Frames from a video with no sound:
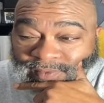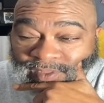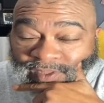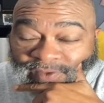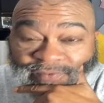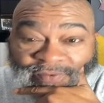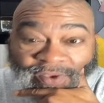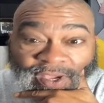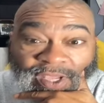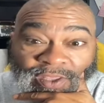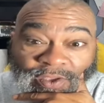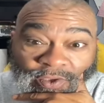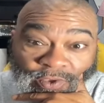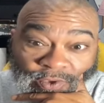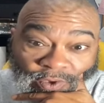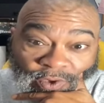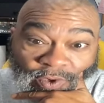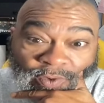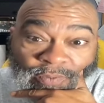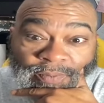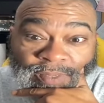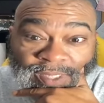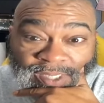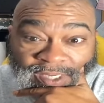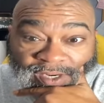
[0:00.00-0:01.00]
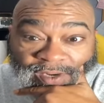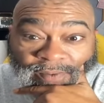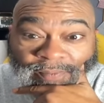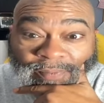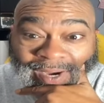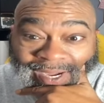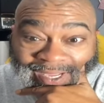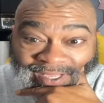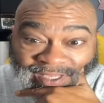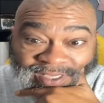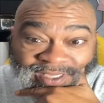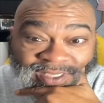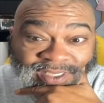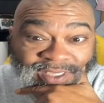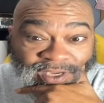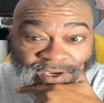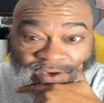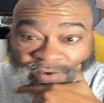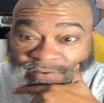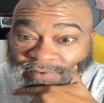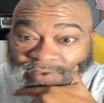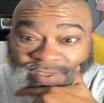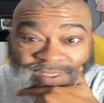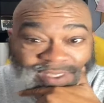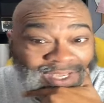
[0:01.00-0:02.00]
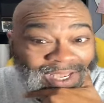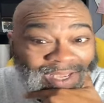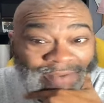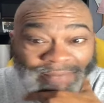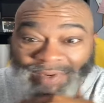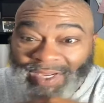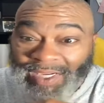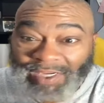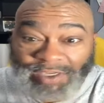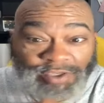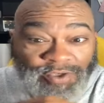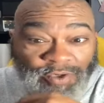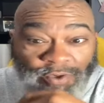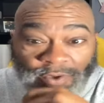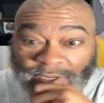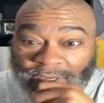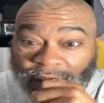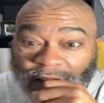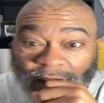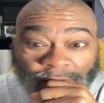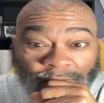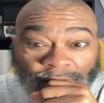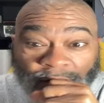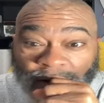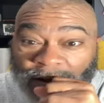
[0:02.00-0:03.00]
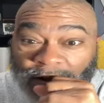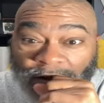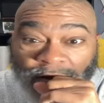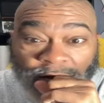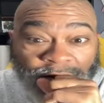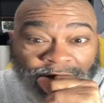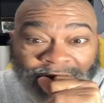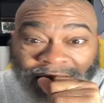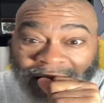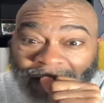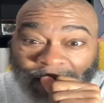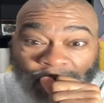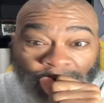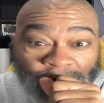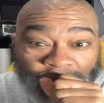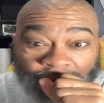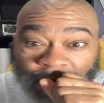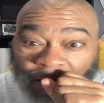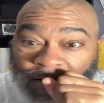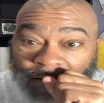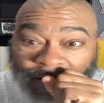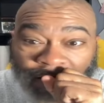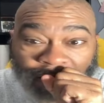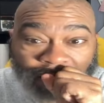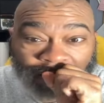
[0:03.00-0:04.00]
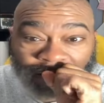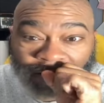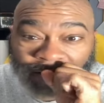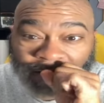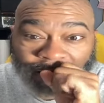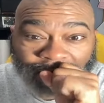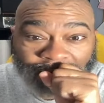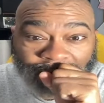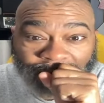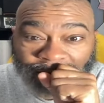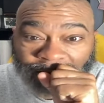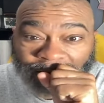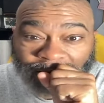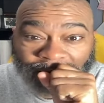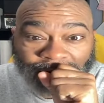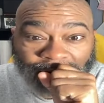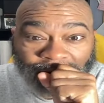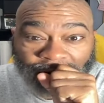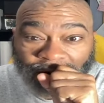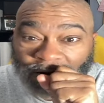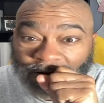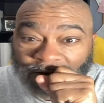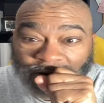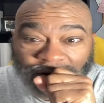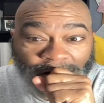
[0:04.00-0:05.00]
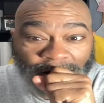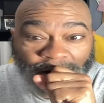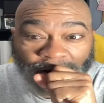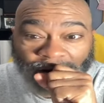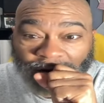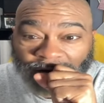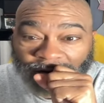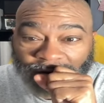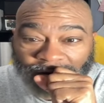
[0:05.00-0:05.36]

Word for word: In fact, you're going to be there by yourself because I'm not showing up with you on that one. No, sir.